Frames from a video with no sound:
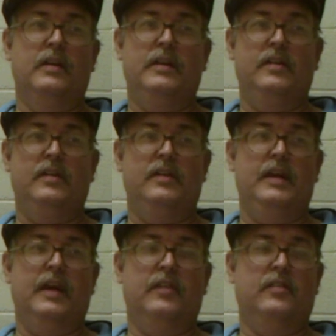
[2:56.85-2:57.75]
DC
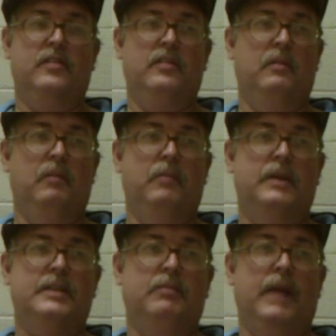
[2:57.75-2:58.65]
has a
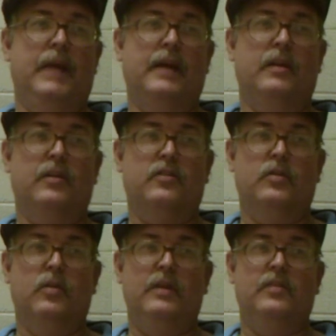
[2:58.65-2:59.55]
bunch of backlog
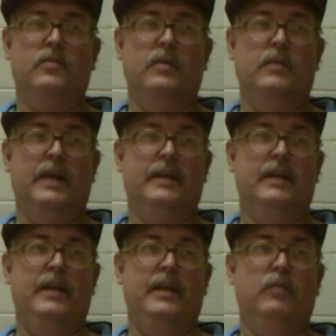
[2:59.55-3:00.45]
stories from like
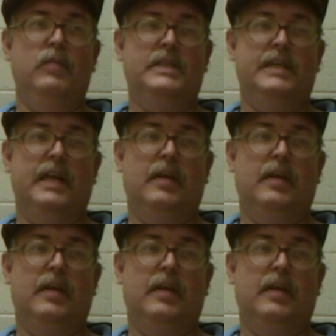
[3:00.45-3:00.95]
the Witching Hour,